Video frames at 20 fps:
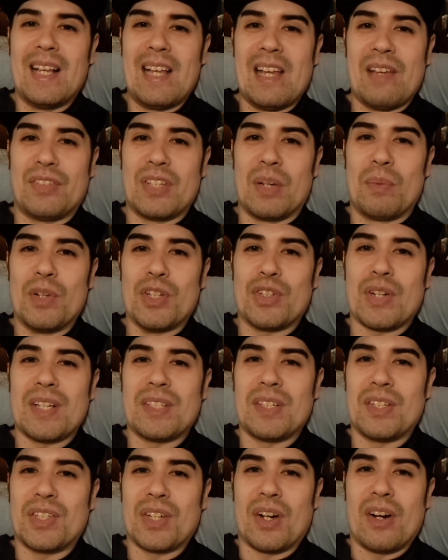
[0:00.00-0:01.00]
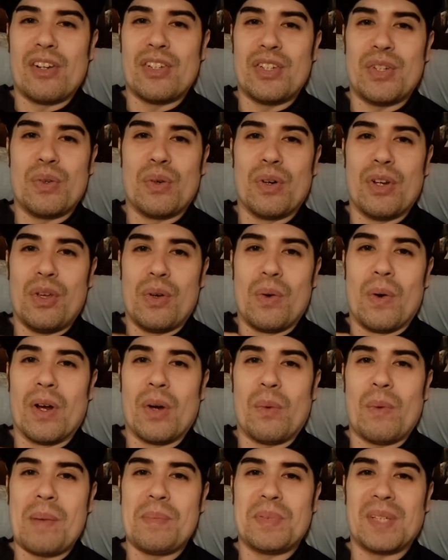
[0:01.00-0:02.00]
If someone tries to charge you or you go
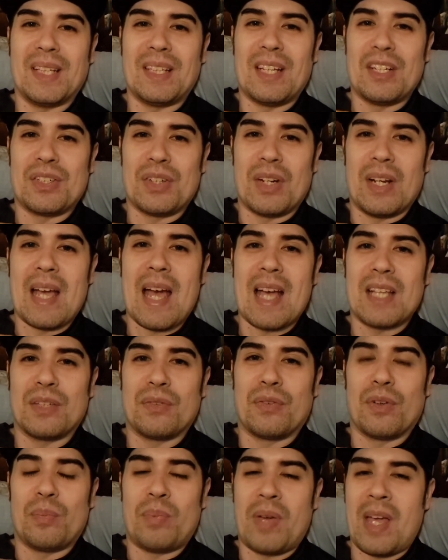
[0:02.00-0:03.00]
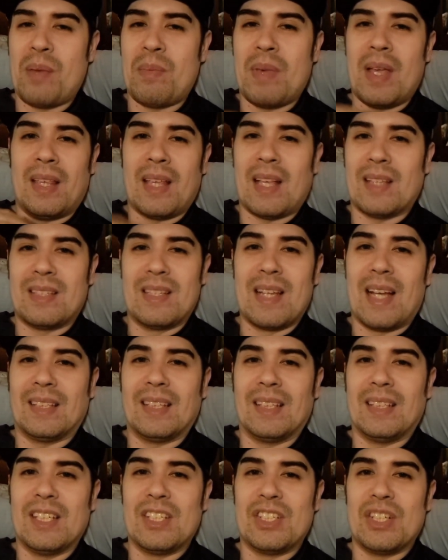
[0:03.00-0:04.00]
on a website that asks for payment, that's not
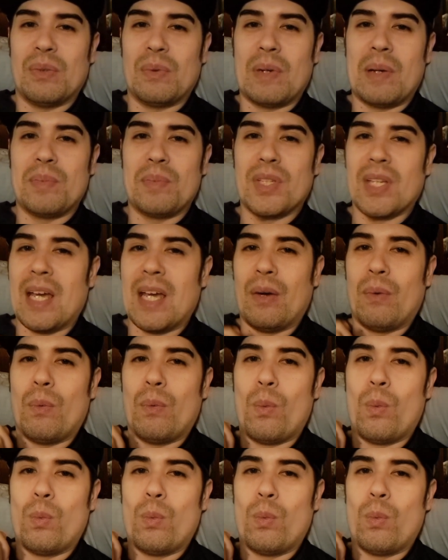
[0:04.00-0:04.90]
the legit website.